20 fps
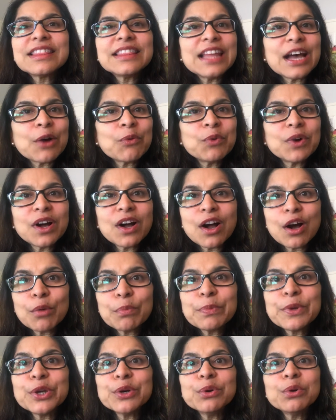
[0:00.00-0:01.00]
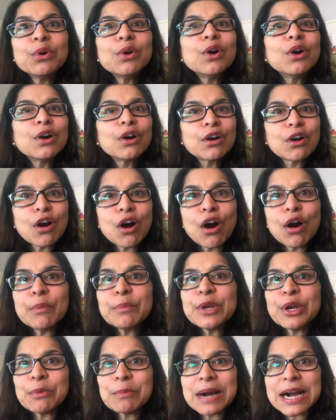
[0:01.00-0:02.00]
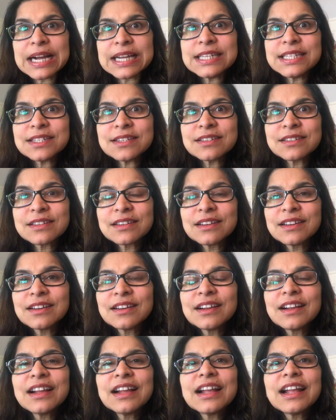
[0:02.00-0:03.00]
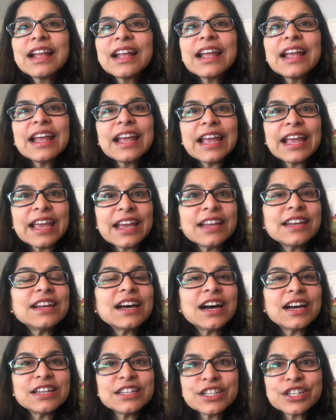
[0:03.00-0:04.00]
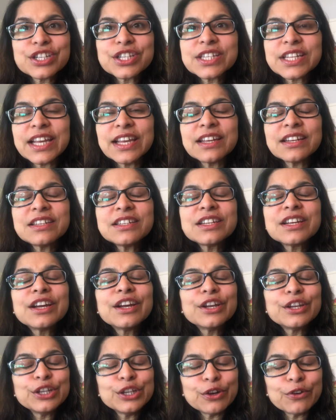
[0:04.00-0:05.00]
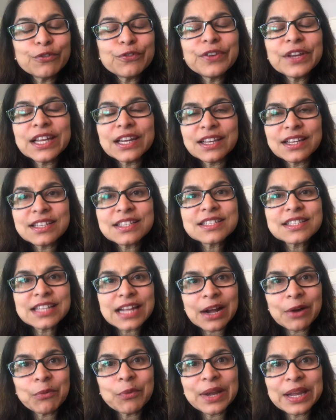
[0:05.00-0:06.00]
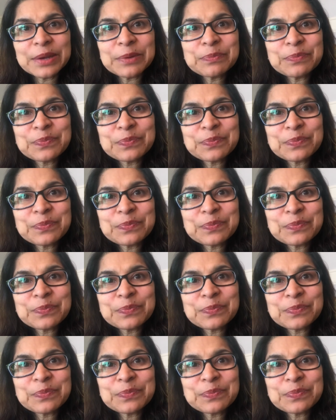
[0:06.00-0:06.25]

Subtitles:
That will help you calm your mind and understand your feelings that way.